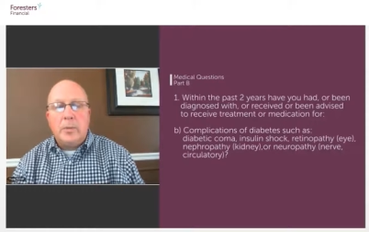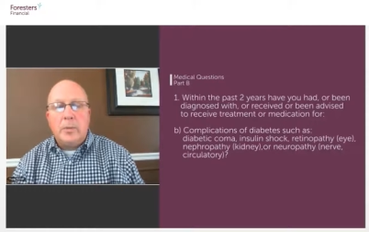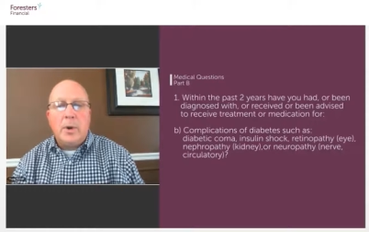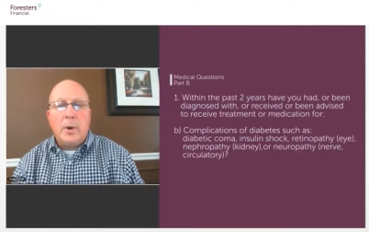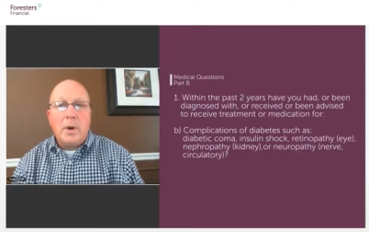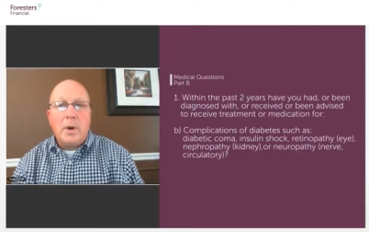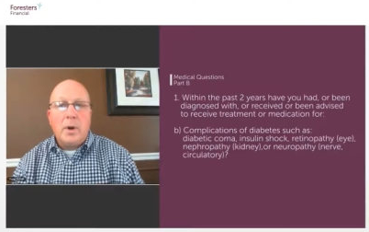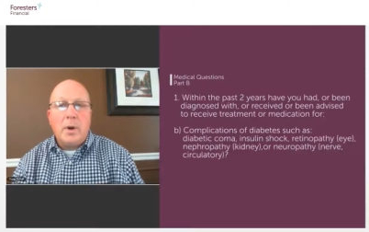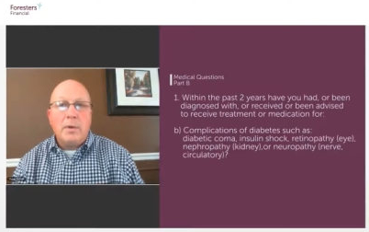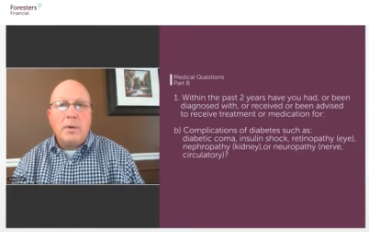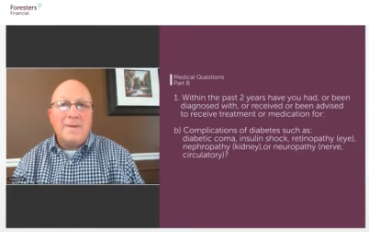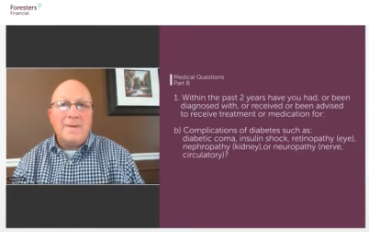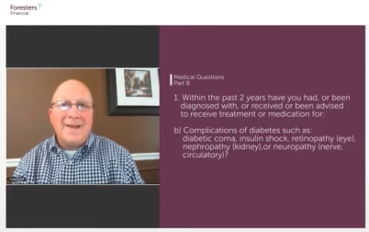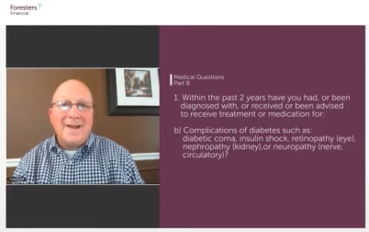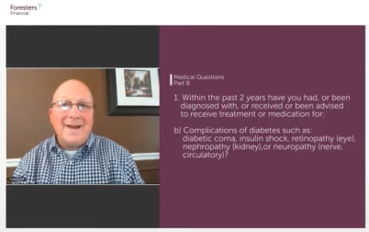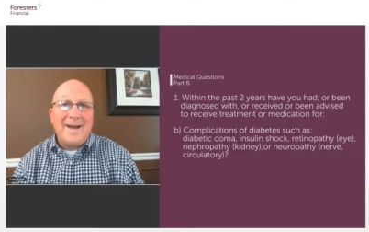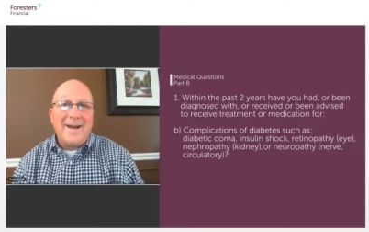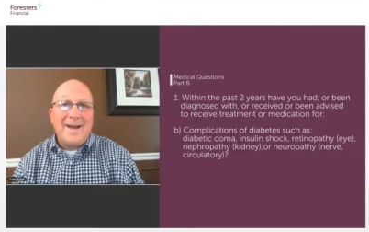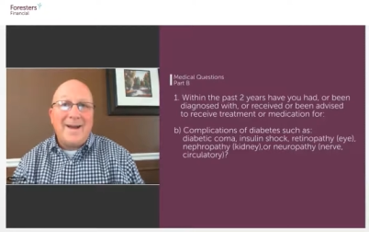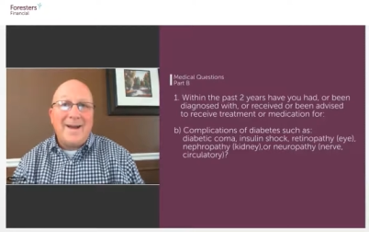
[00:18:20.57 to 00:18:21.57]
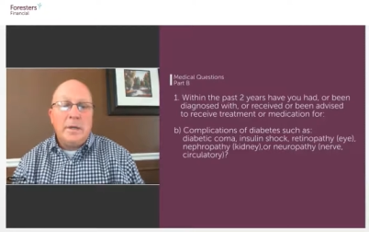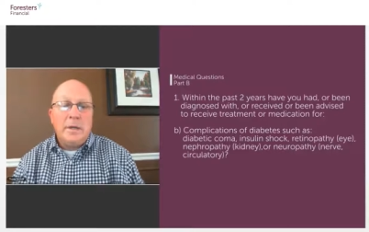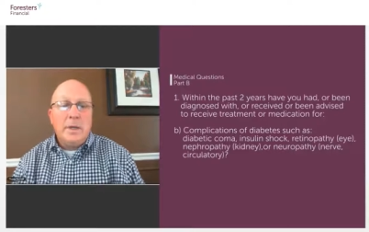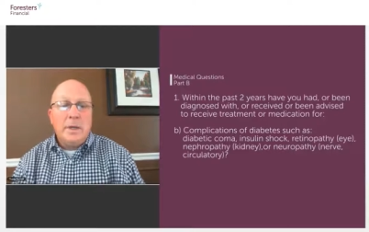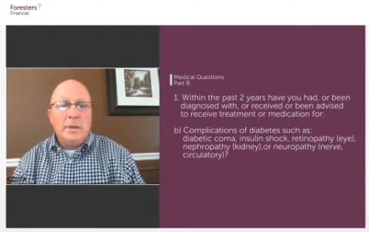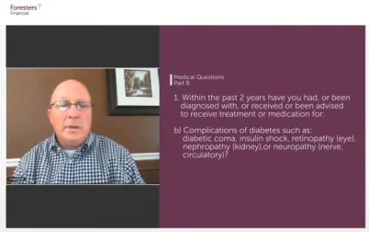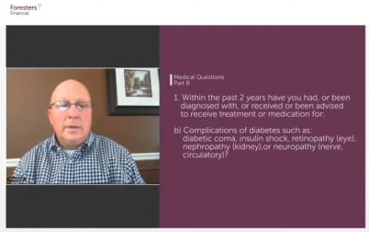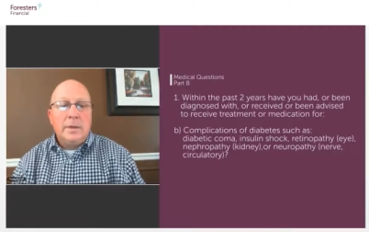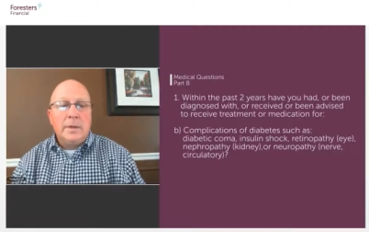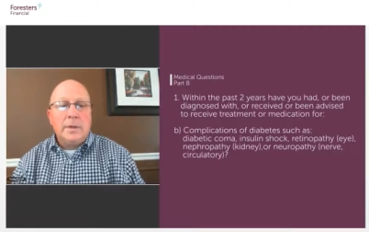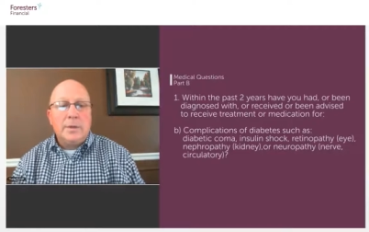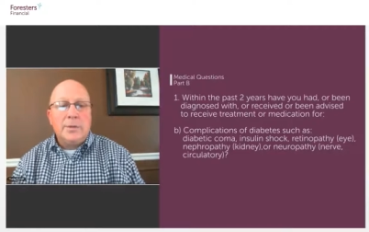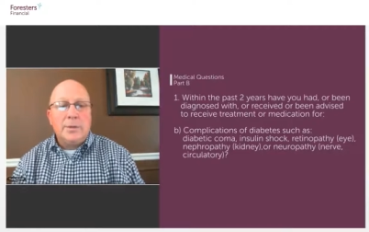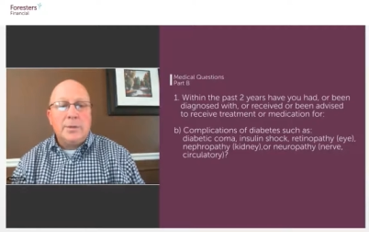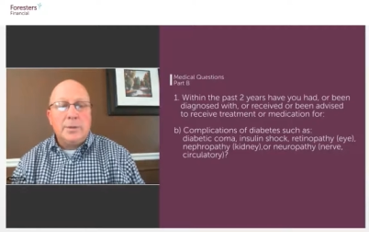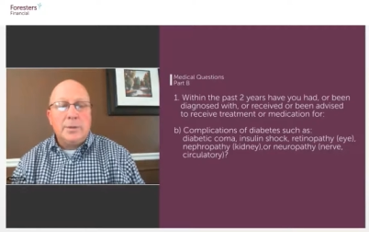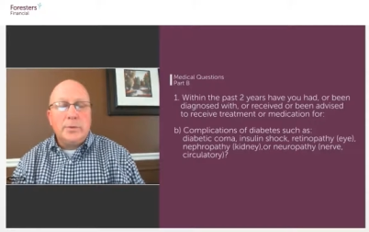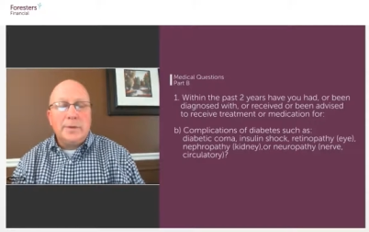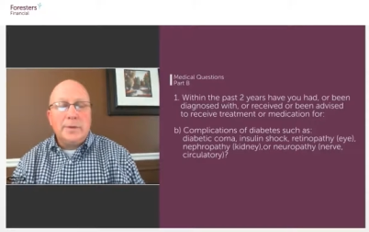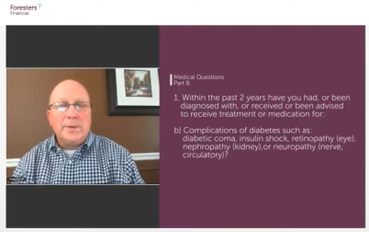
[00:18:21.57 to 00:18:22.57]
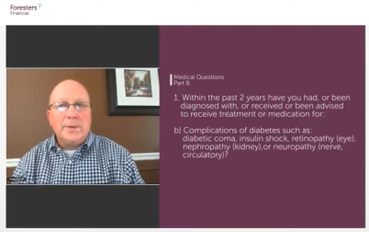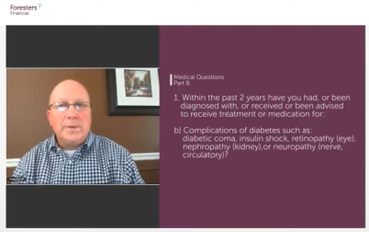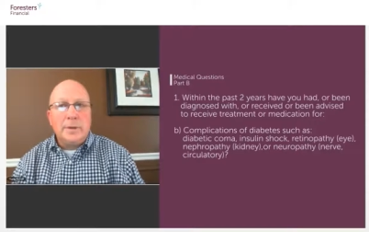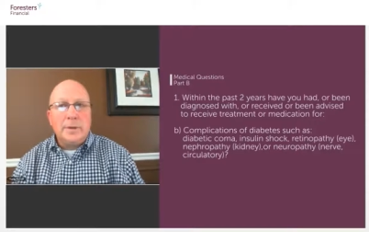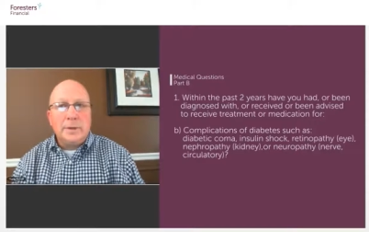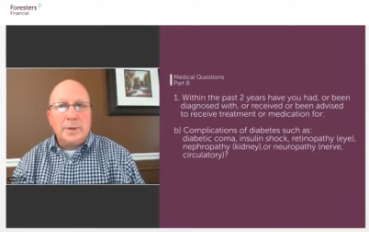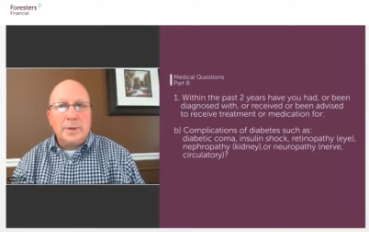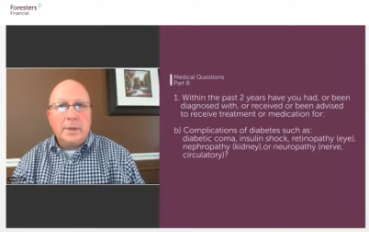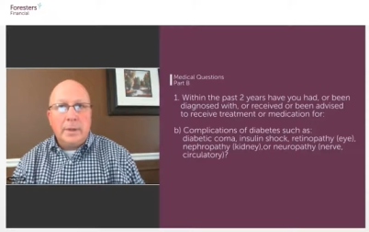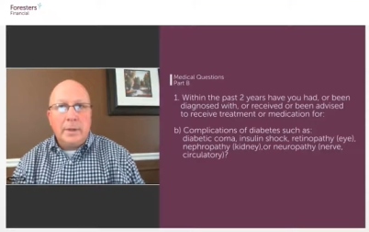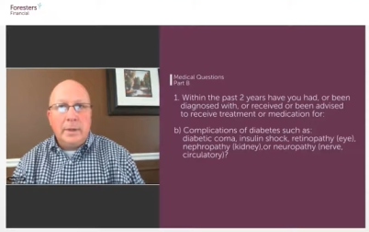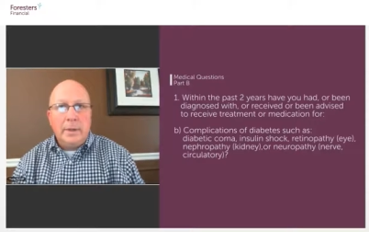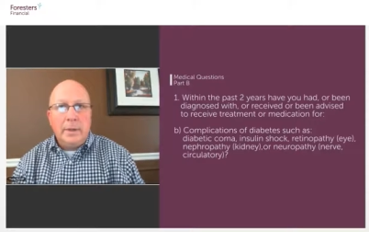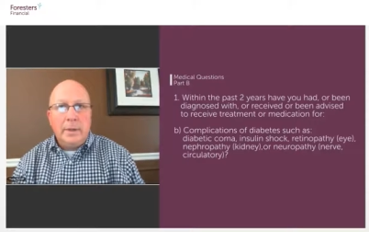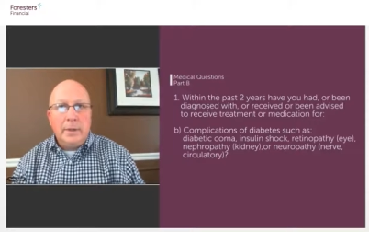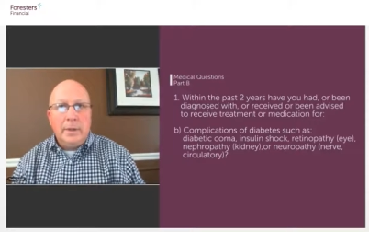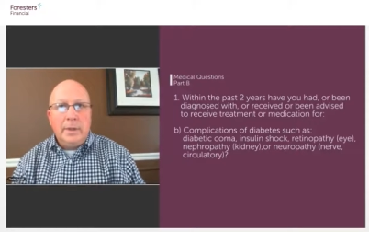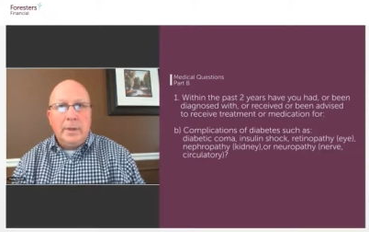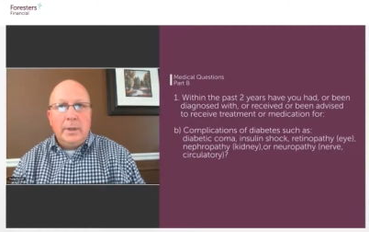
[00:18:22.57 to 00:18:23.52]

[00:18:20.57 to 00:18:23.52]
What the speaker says: and prior to that the history was Lyrica.